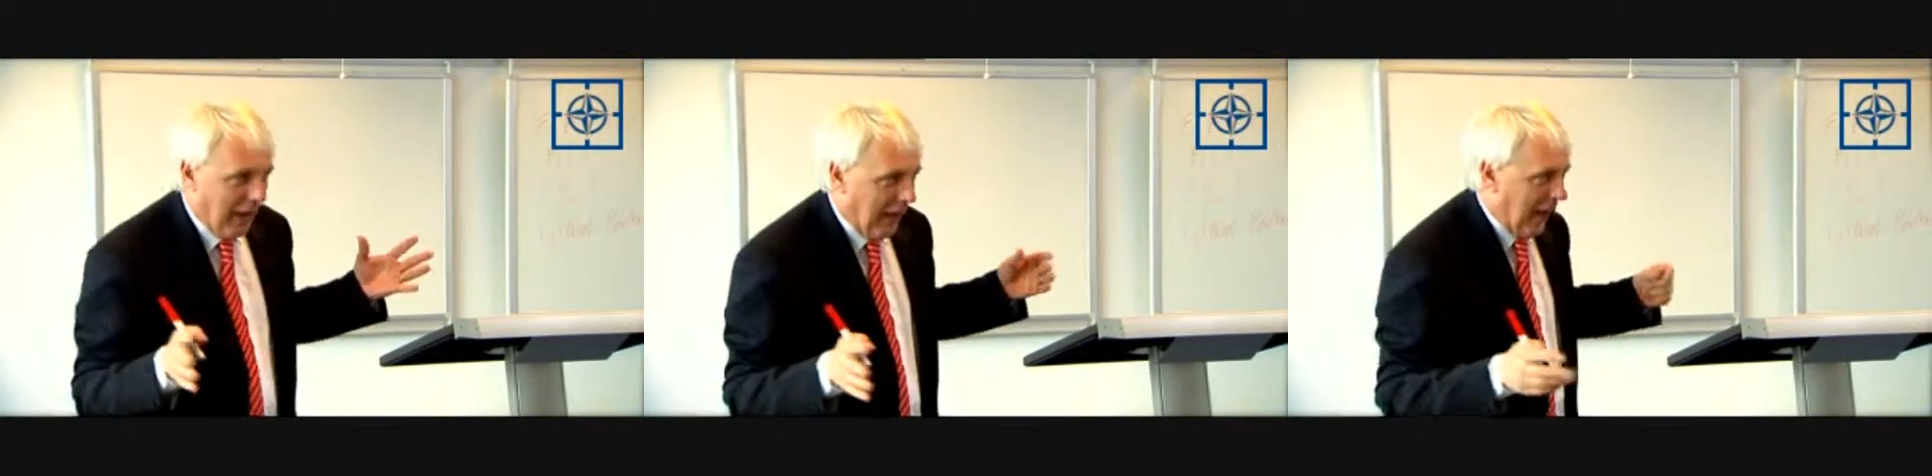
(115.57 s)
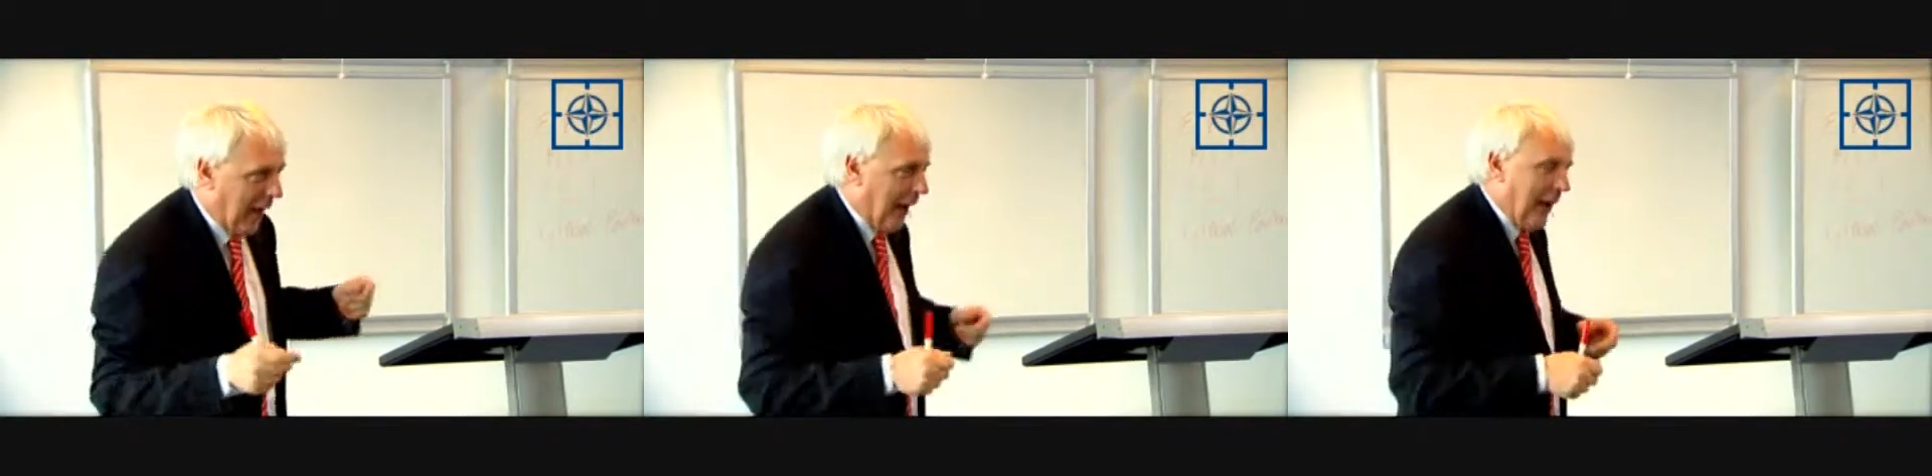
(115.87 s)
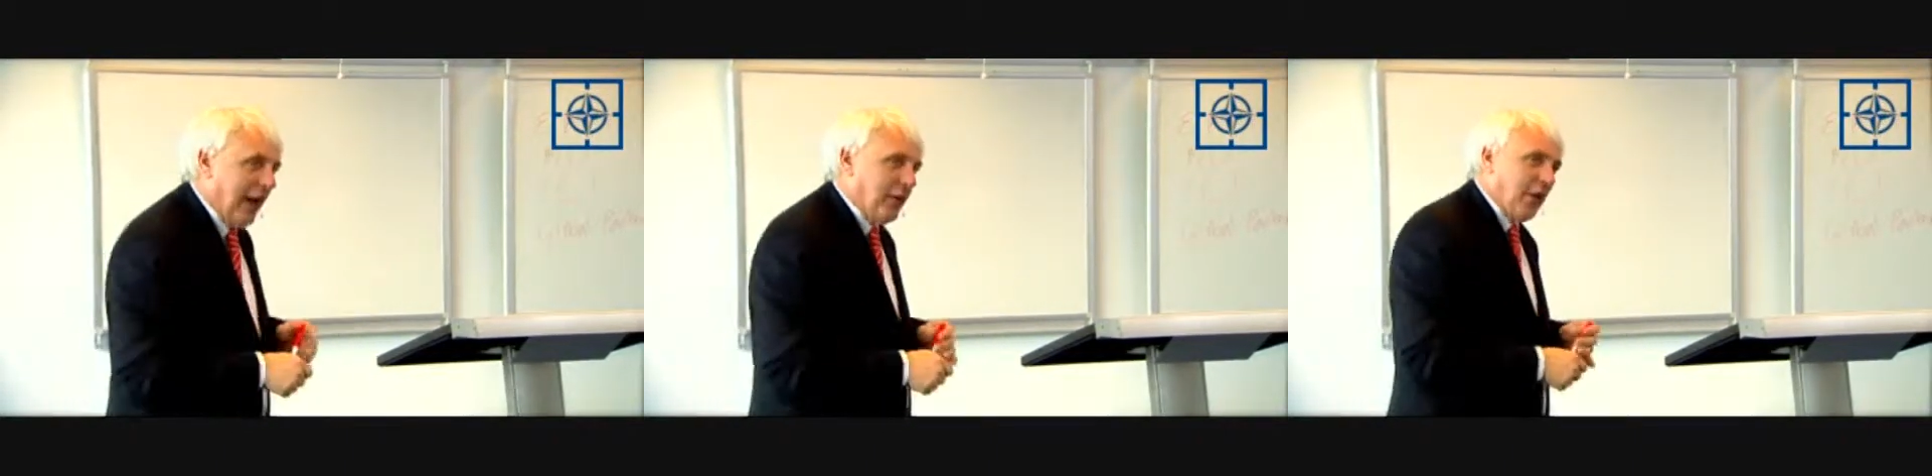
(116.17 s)

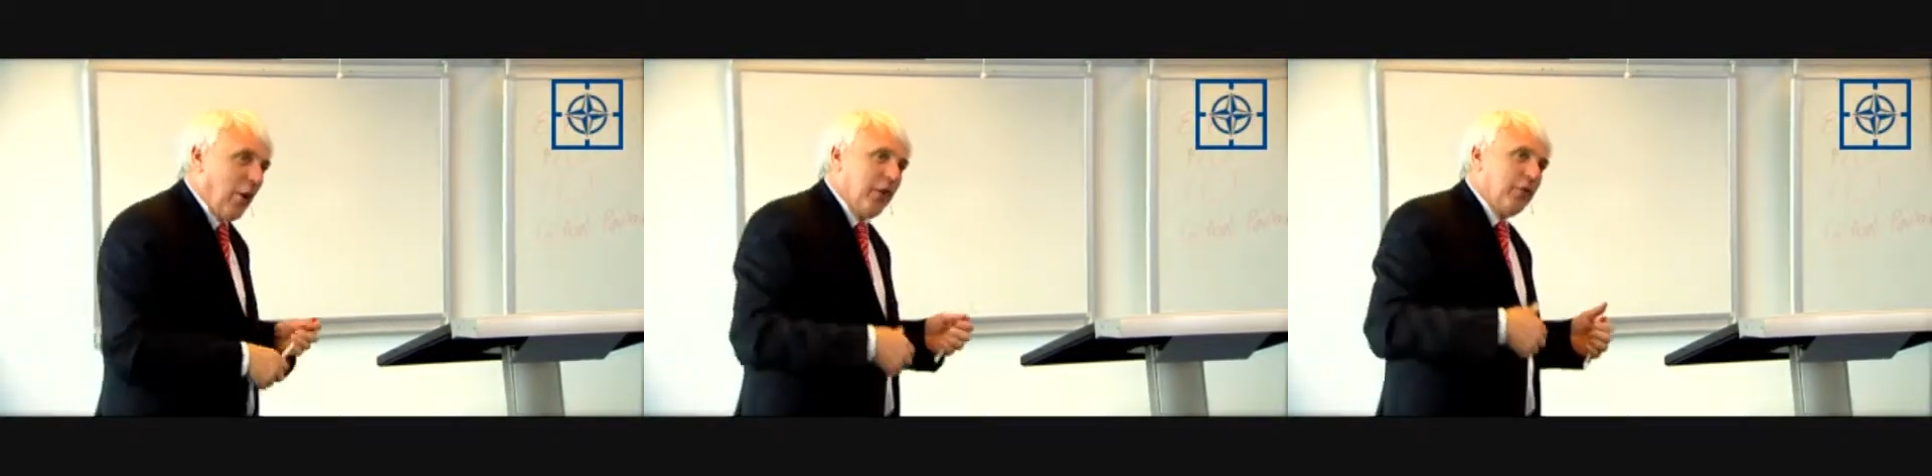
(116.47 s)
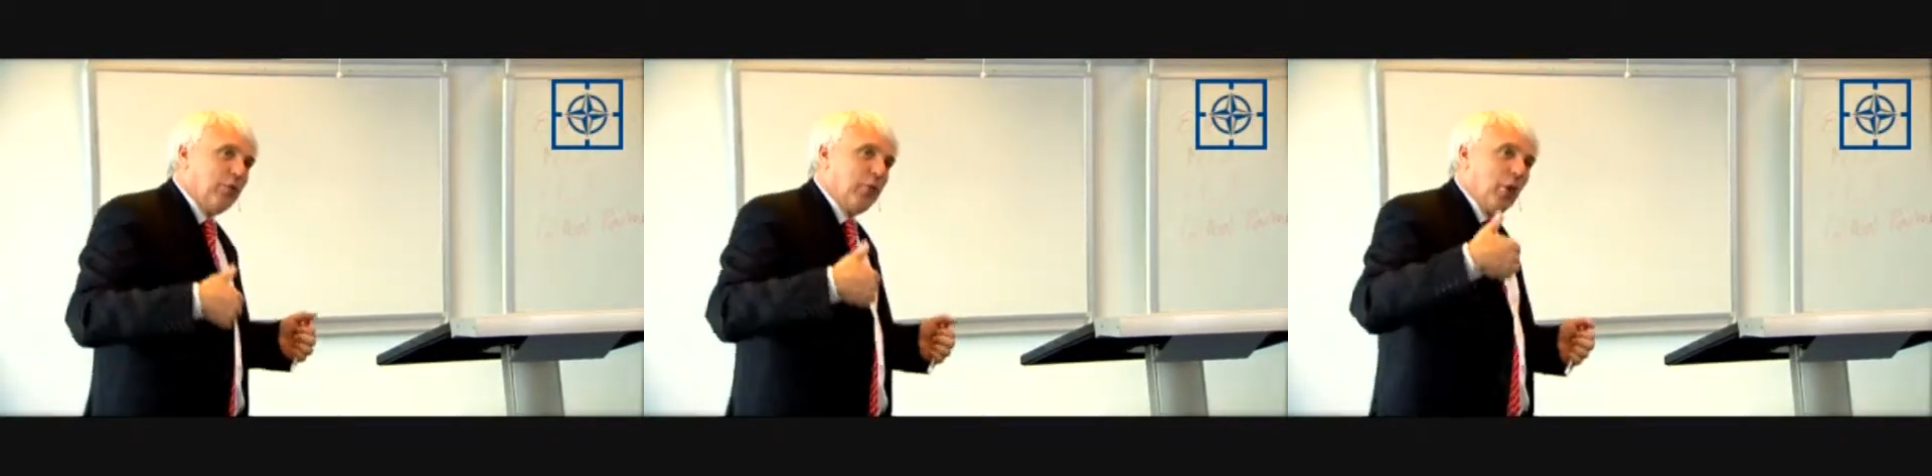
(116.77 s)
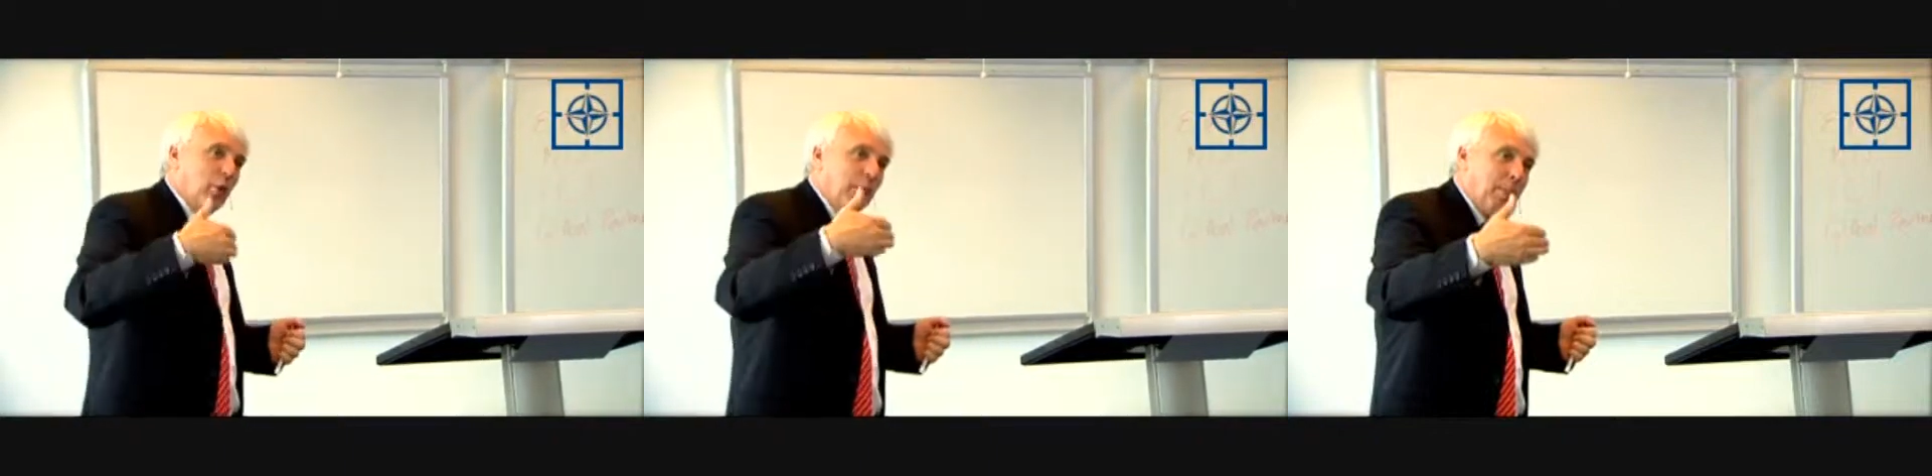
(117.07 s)
And so as
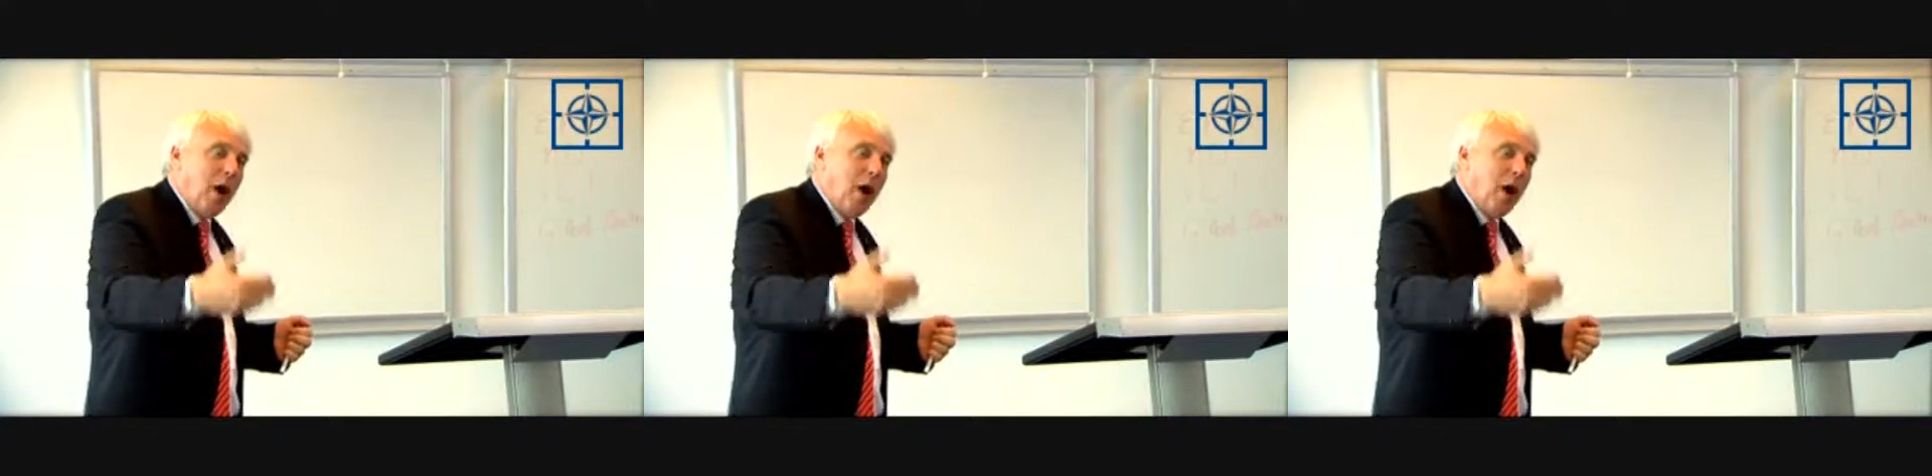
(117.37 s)
the